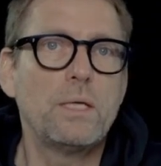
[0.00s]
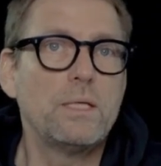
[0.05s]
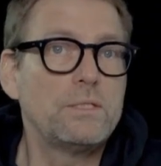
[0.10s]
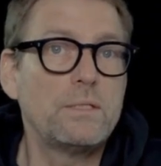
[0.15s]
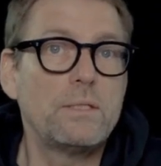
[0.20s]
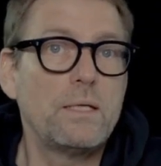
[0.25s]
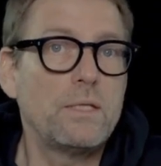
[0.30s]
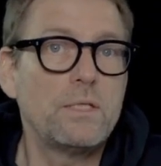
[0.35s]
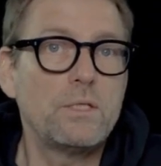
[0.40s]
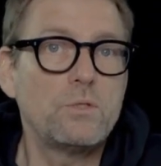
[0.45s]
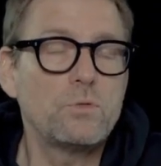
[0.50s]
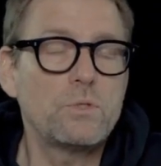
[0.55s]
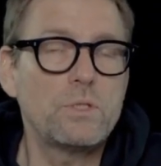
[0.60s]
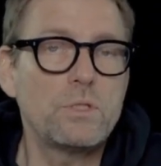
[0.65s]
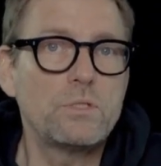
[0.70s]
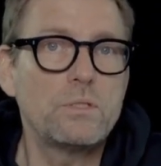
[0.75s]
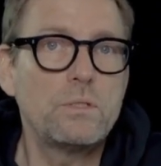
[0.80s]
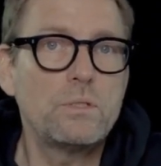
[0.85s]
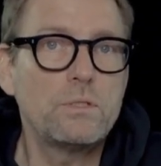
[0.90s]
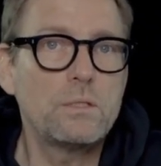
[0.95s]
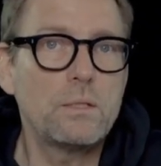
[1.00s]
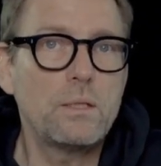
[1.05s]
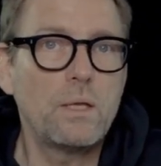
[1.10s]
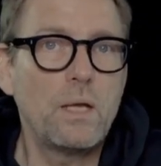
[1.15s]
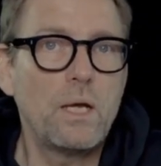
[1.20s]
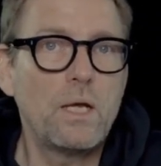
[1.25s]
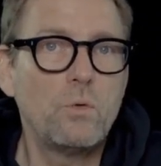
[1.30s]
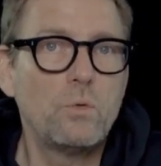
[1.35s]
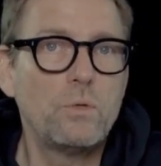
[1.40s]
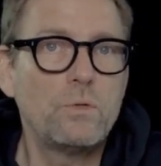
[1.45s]
aesthetic reasons,
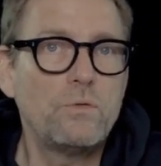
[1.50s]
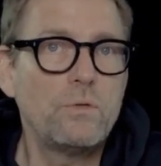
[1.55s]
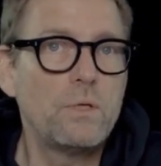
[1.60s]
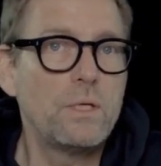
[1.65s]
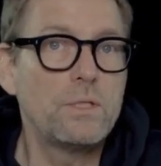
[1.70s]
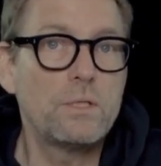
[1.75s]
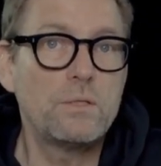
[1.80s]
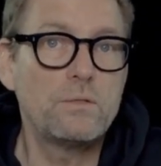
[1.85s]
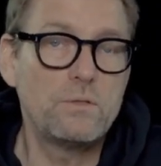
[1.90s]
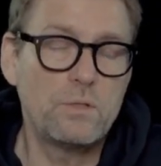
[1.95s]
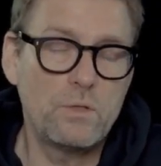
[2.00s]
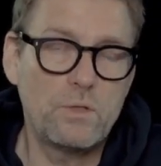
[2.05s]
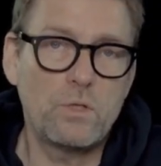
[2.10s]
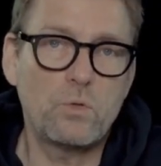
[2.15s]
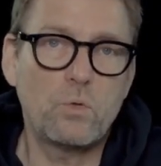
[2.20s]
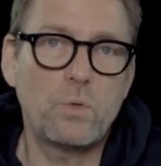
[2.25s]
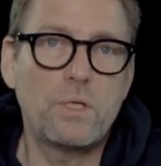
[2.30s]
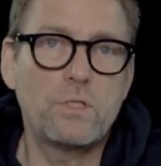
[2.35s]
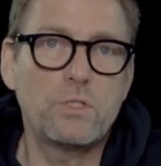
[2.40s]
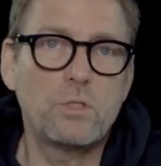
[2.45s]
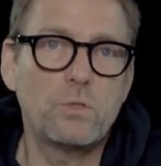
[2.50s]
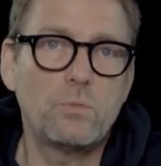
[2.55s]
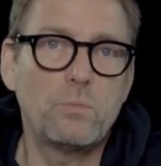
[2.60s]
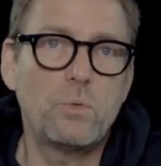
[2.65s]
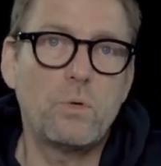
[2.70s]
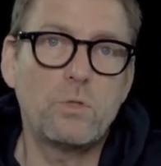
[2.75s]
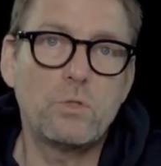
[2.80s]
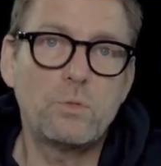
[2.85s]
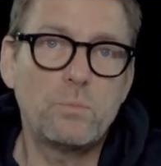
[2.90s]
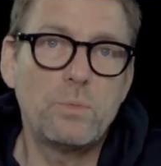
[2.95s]
I would find it very
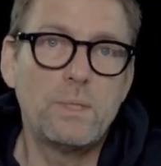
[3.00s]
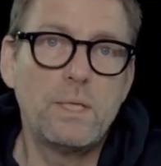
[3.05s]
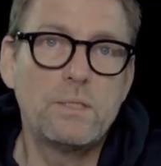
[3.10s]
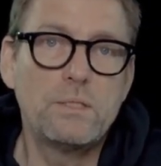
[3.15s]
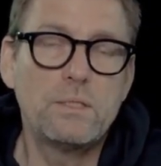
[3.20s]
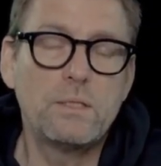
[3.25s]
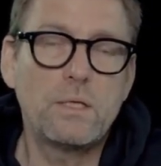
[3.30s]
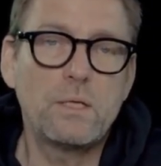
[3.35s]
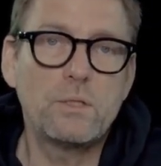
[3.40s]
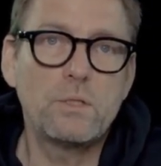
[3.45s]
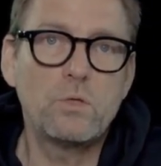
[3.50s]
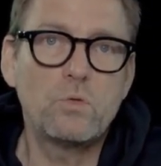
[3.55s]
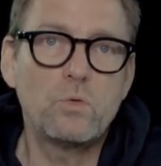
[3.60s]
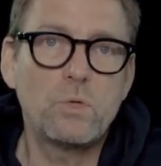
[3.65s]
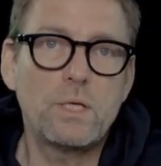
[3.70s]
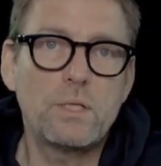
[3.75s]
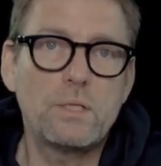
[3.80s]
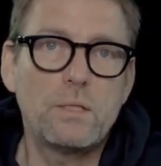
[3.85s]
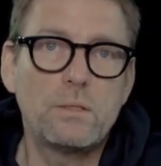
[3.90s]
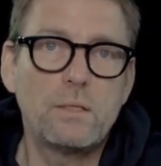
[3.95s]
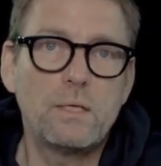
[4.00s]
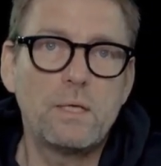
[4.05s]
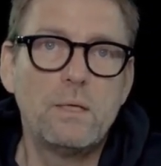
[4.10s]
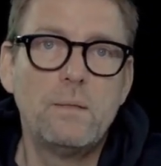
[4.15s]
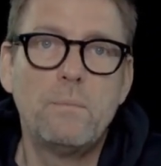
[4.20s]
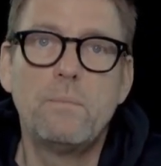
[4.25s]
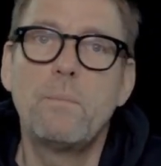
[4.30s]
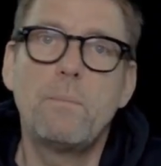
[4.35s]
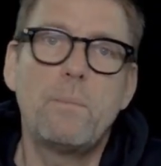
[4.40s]
questionable to place another grinder there.